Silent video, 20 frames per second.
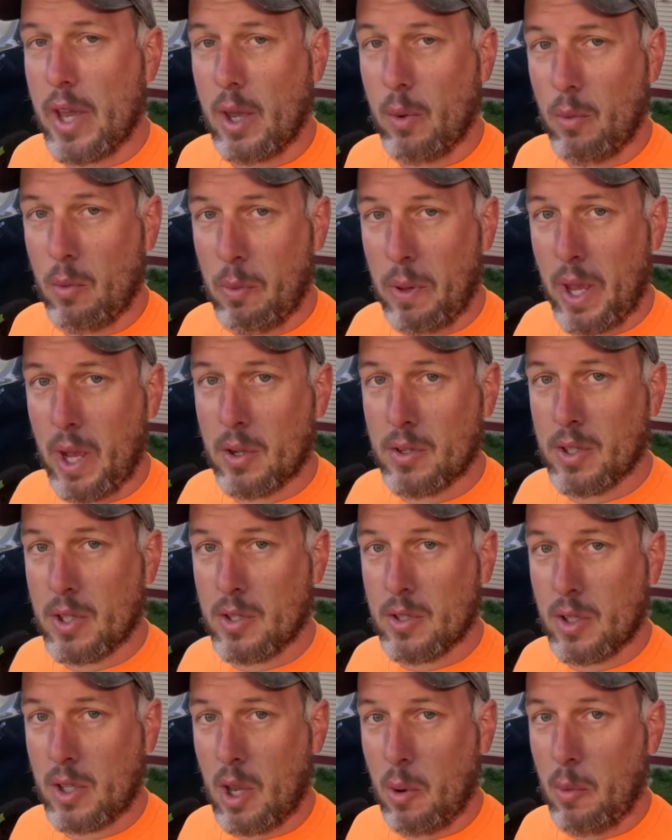And with plow
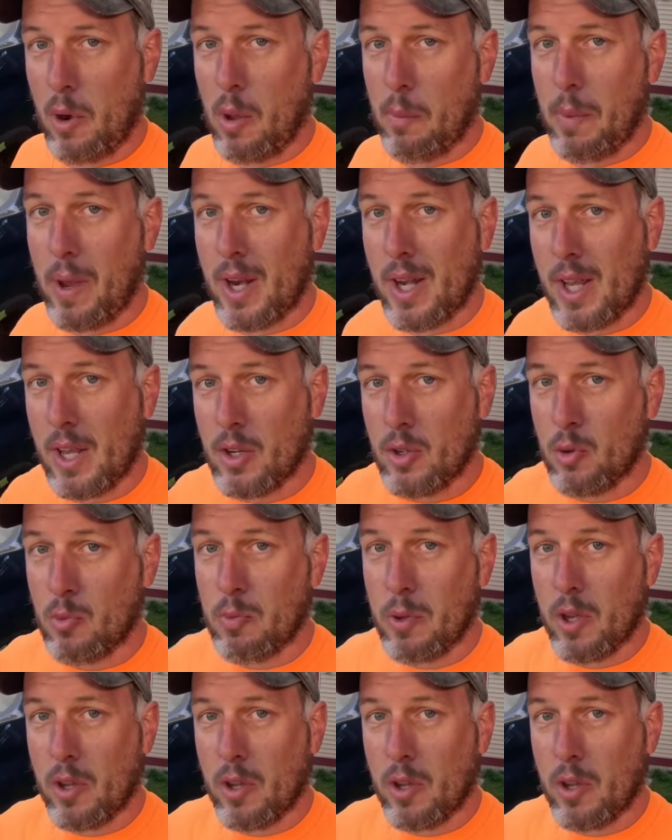season coming up, I need to